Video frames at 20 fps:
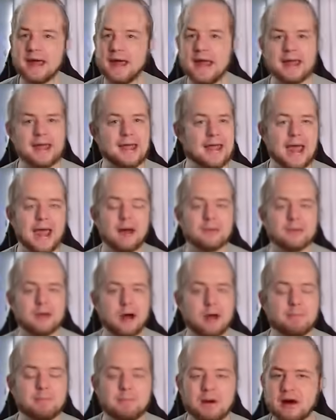hanging out
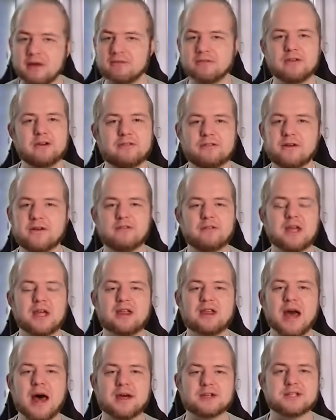above the
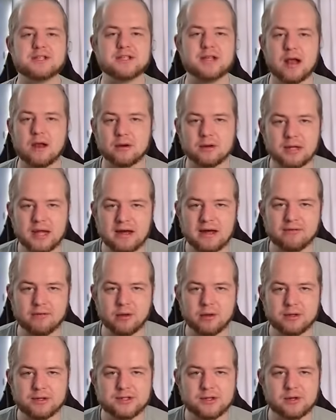$50,000
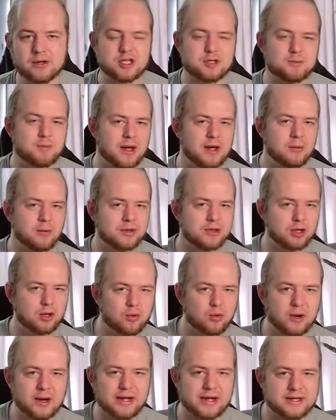level. So despite what the
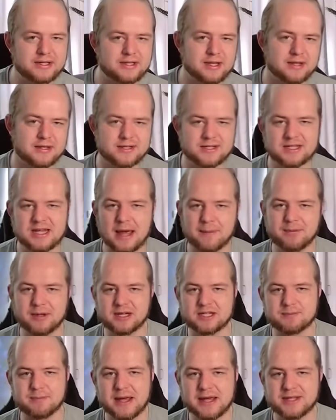critics and the
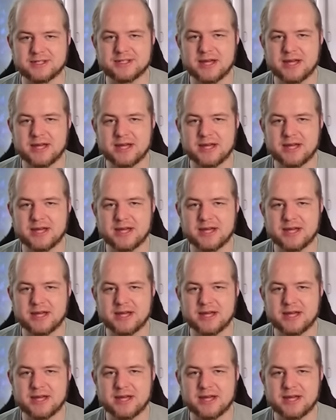skeptics may